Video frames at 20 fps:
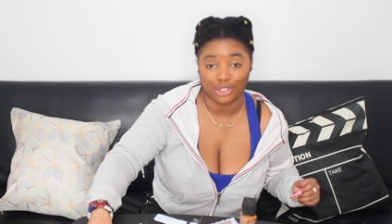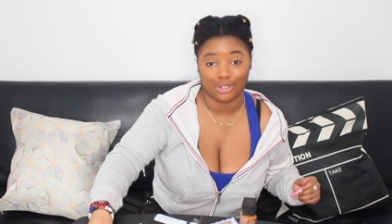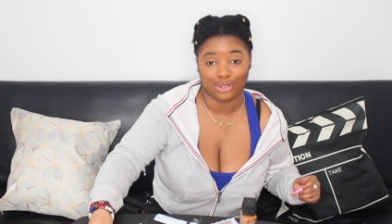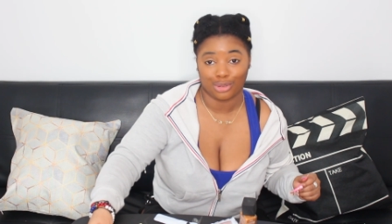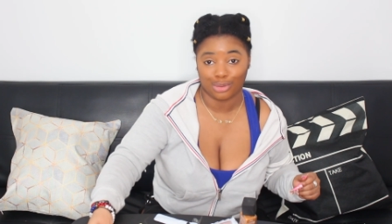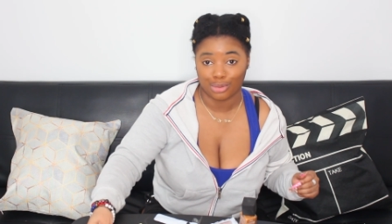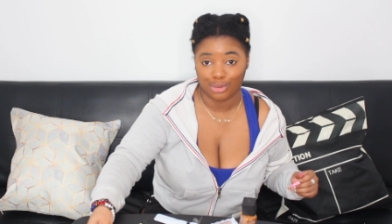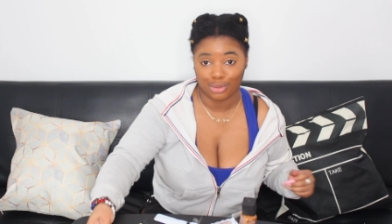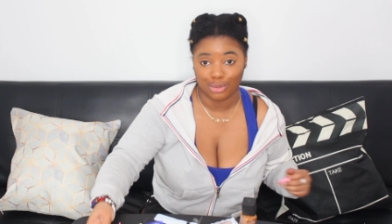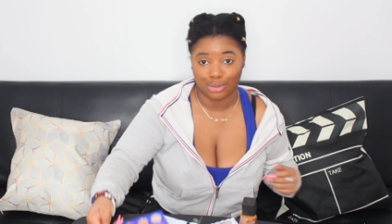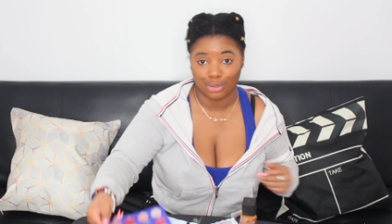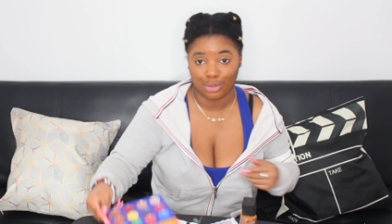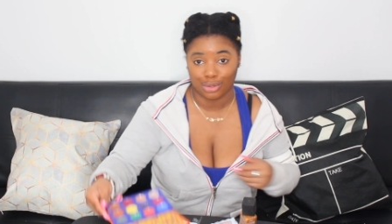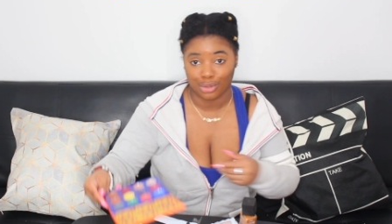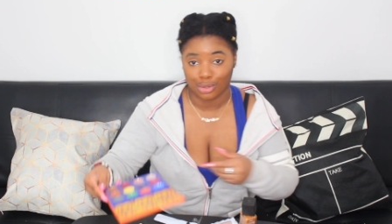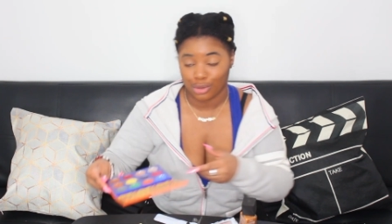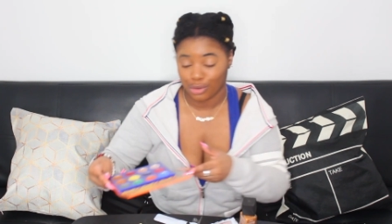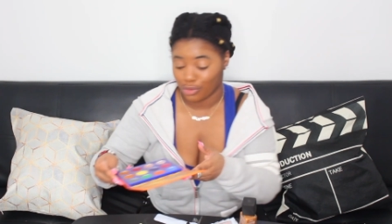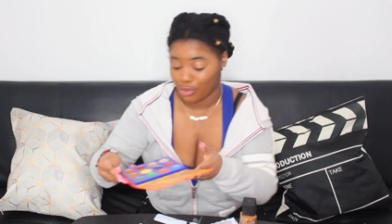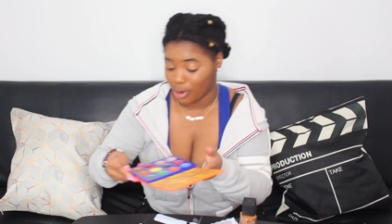Jesus for
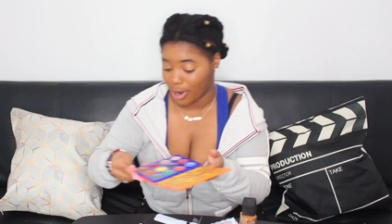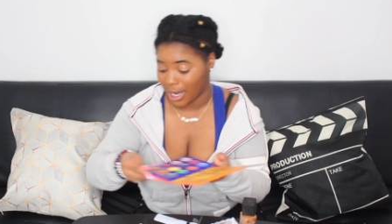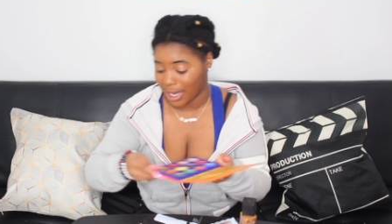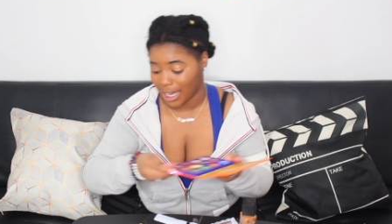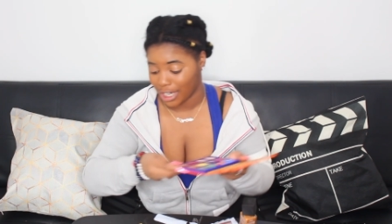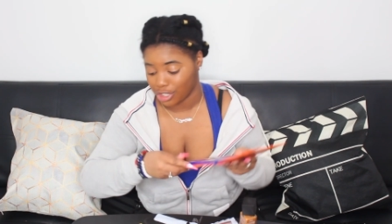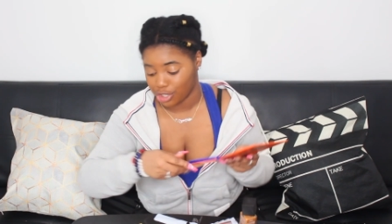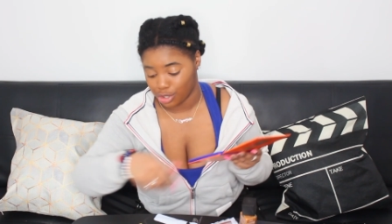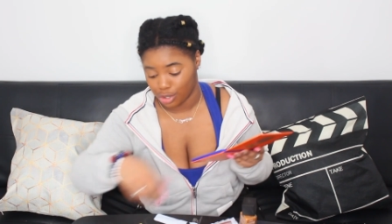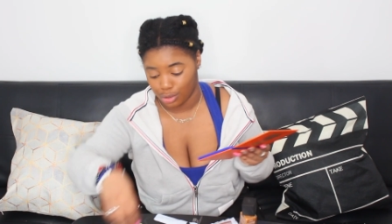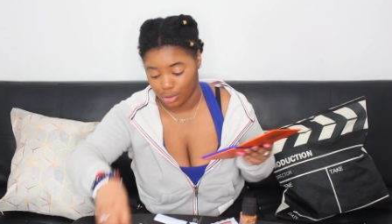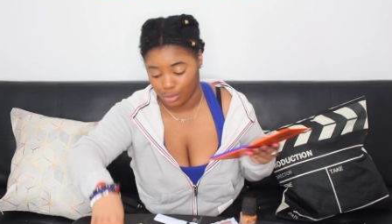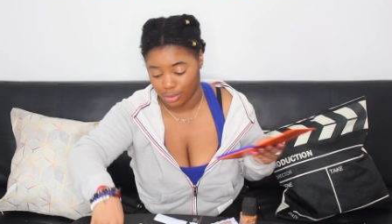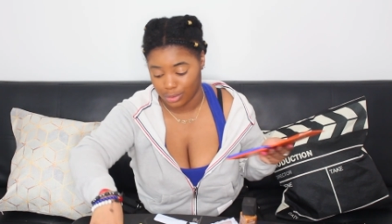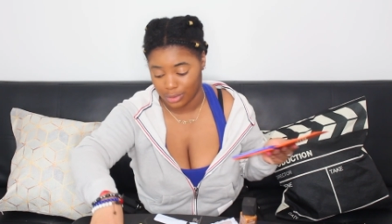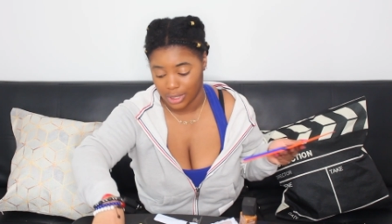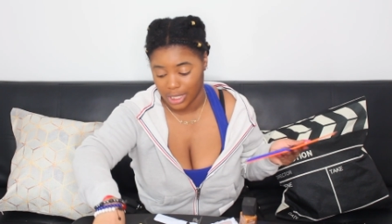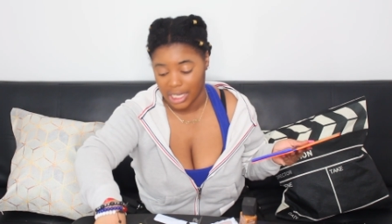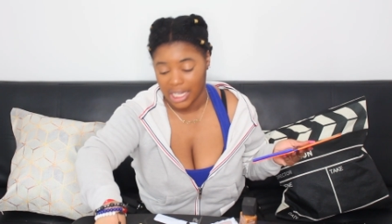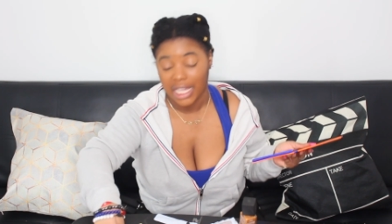oh, pour l'acheter
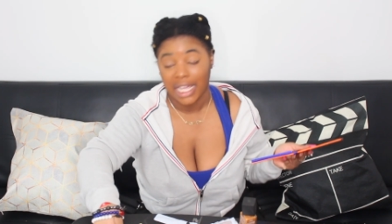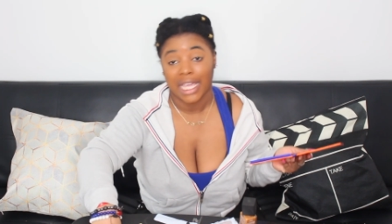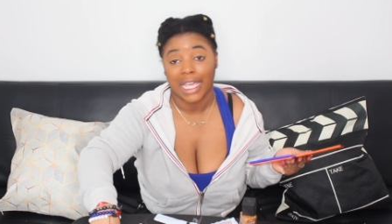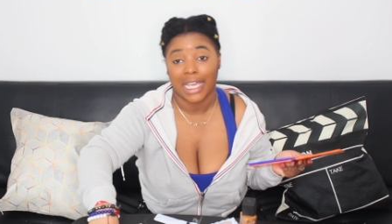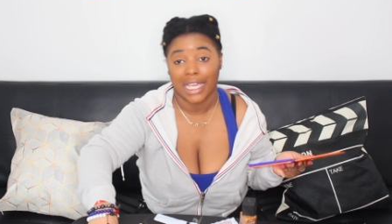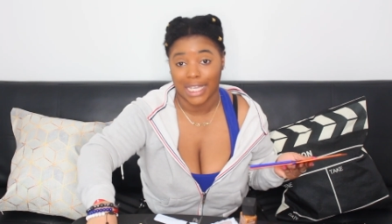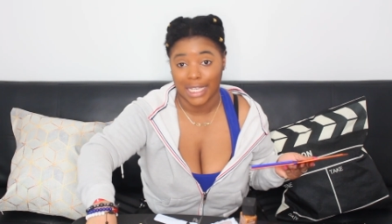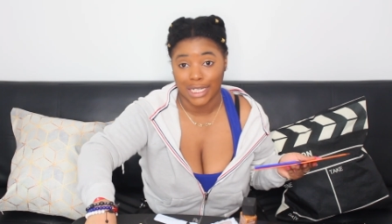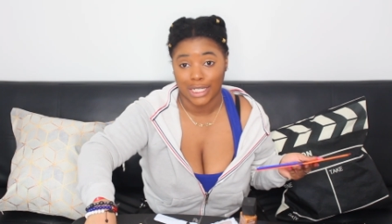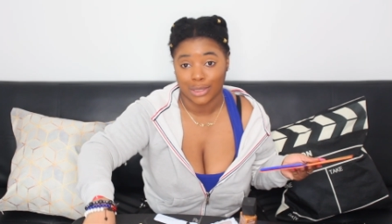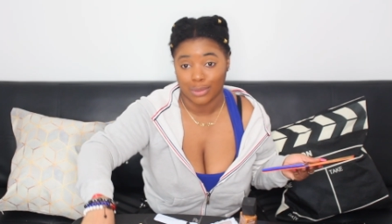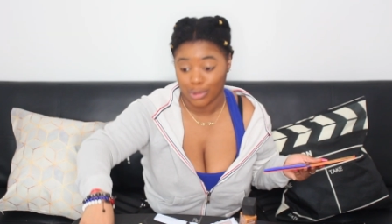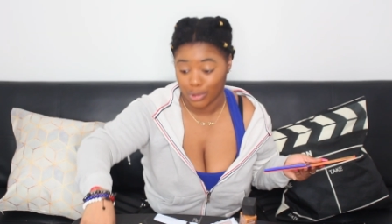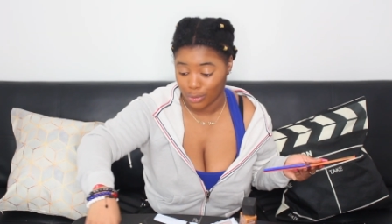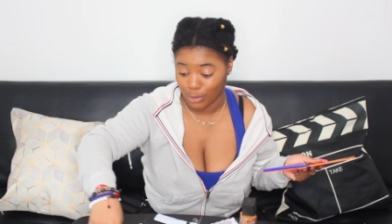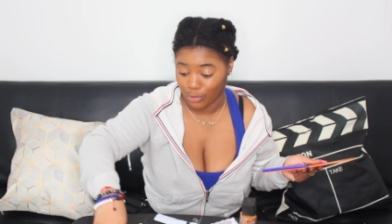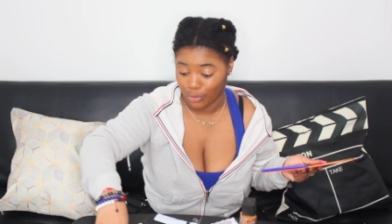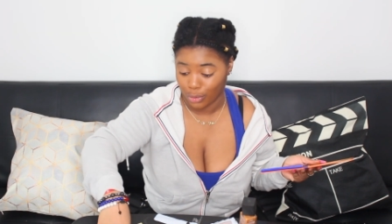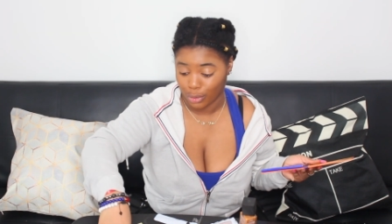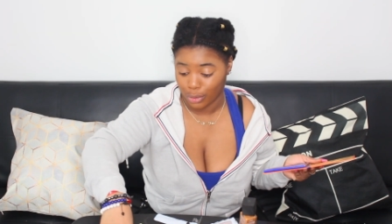it is
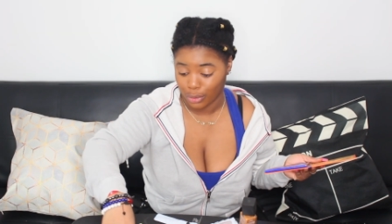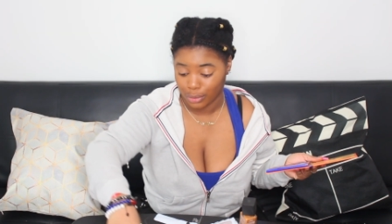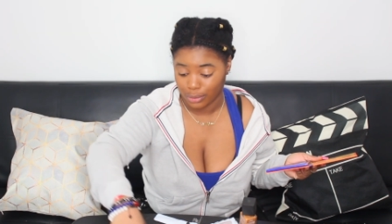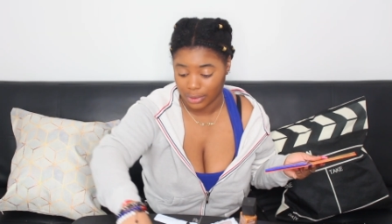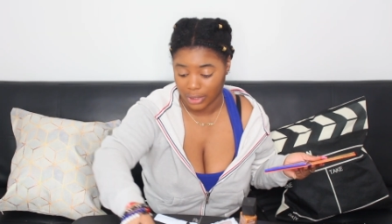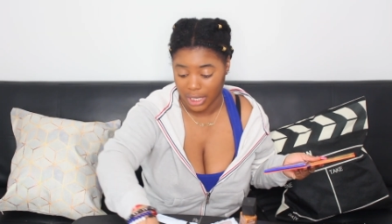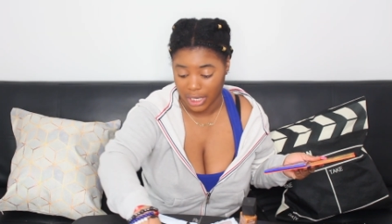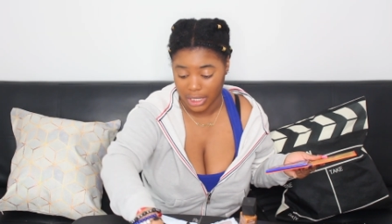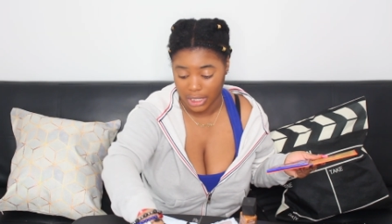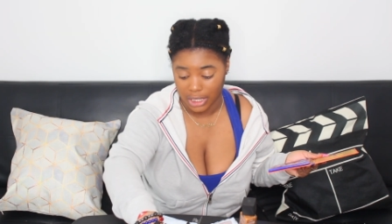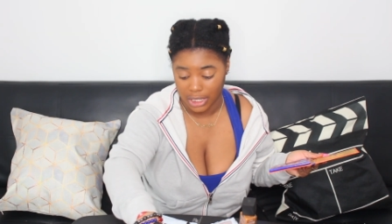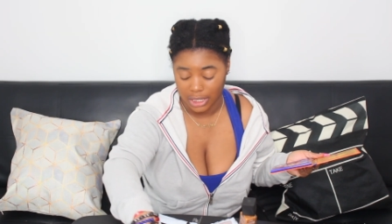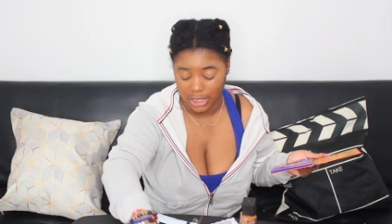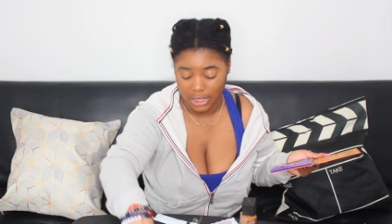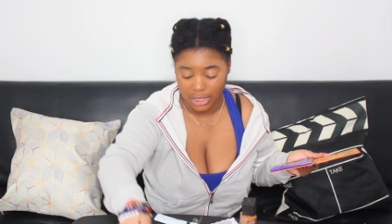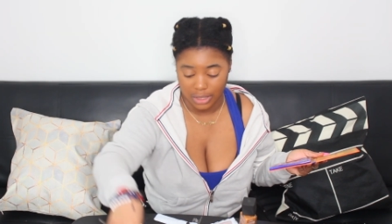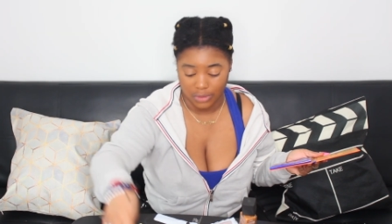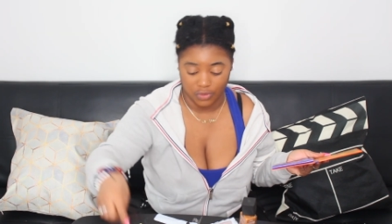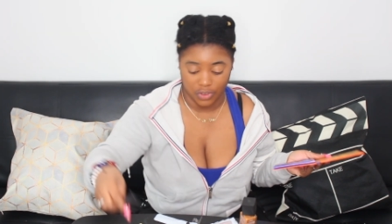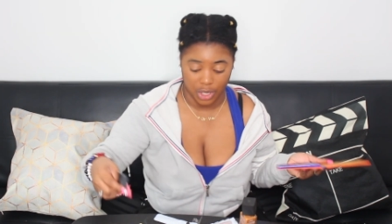beautiful. Like it
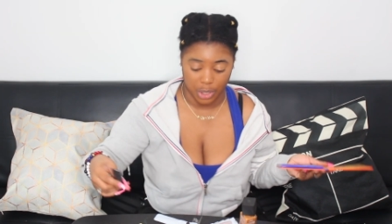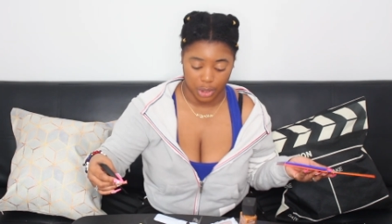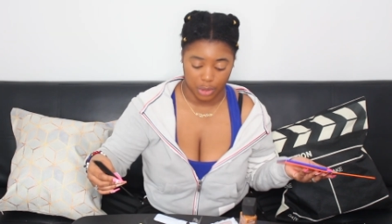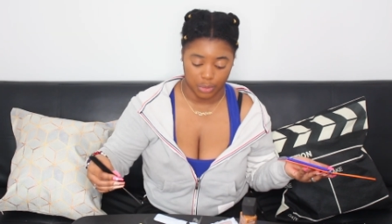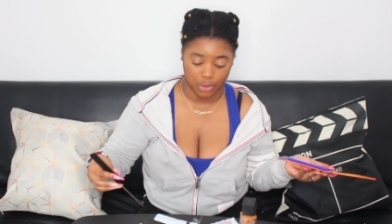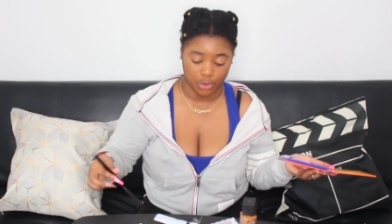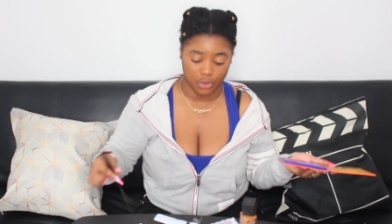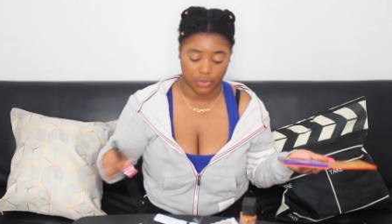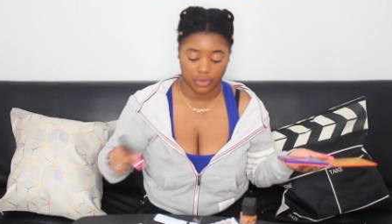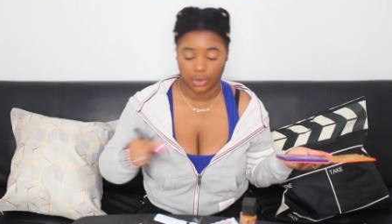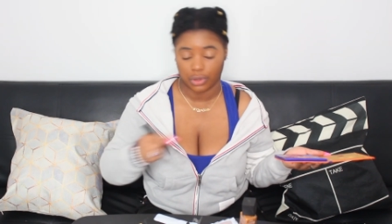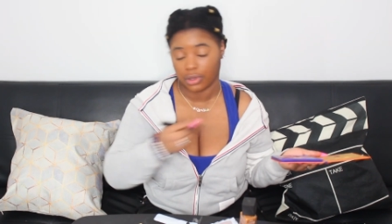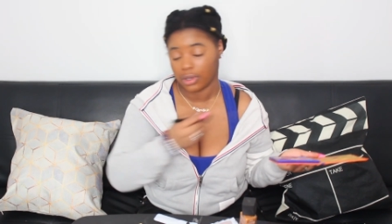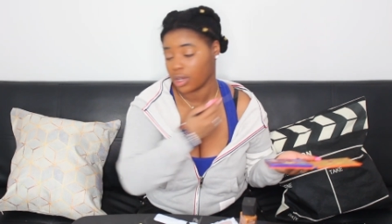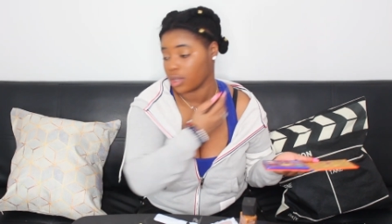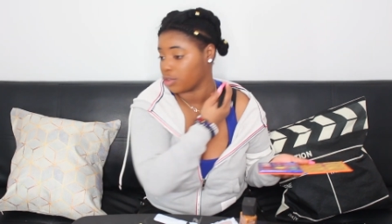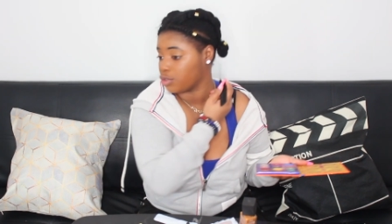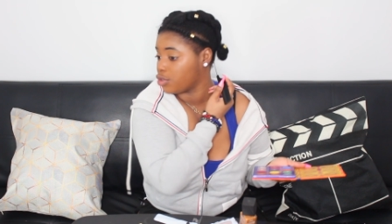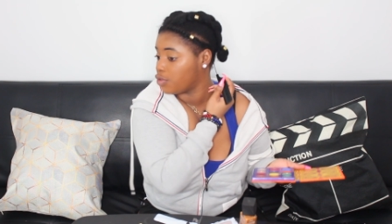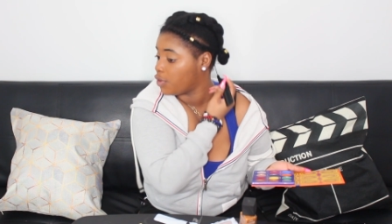is very beautiful. The
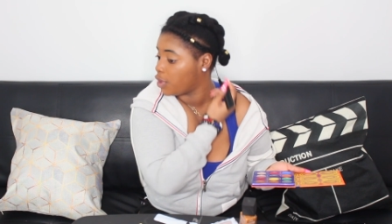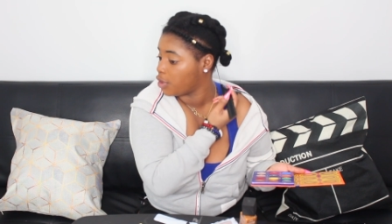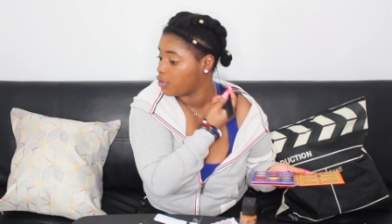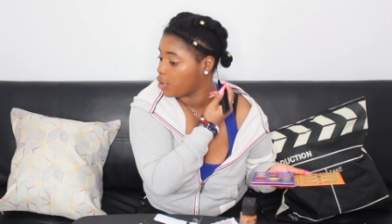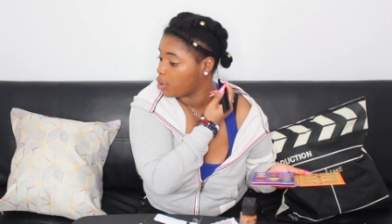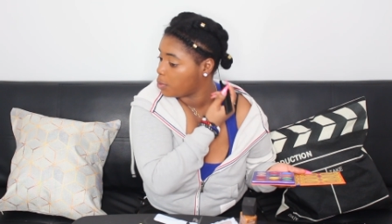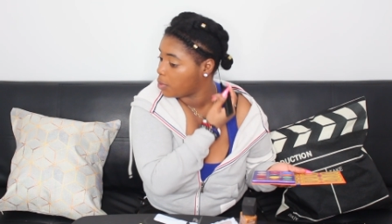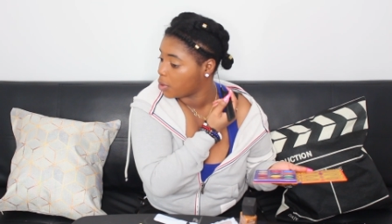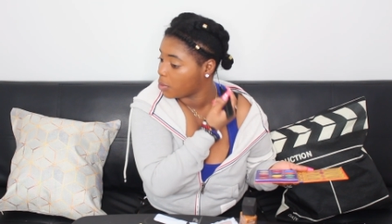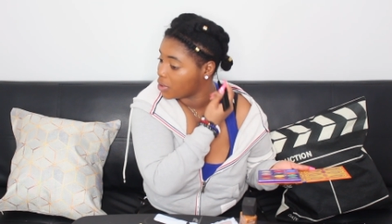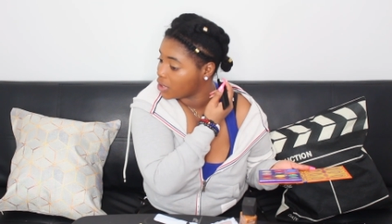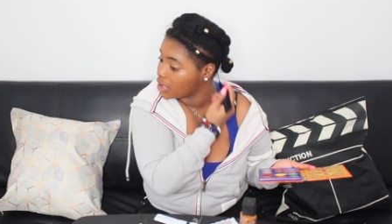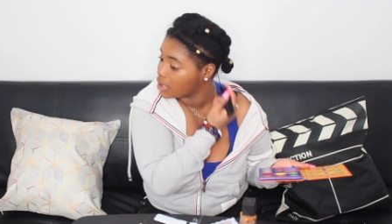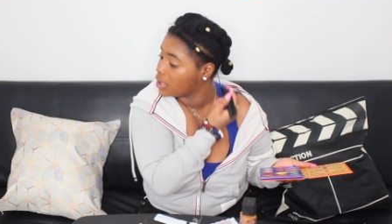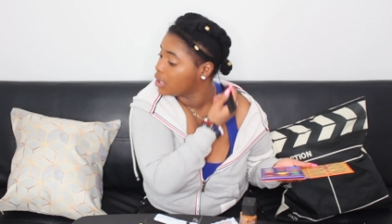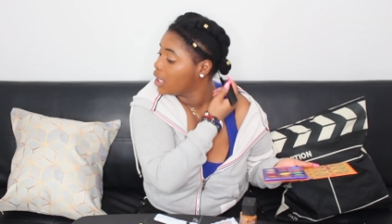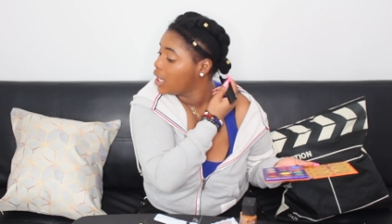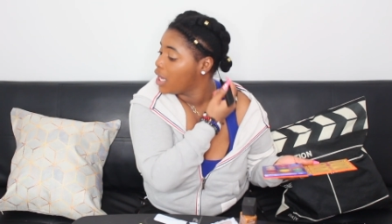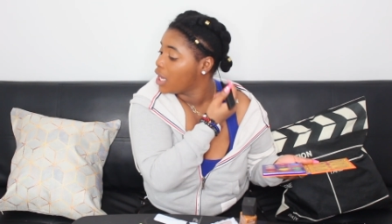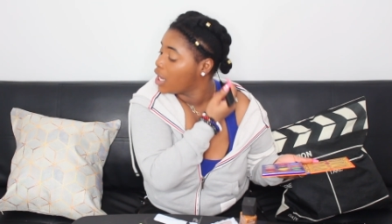colors are very, very pigmented.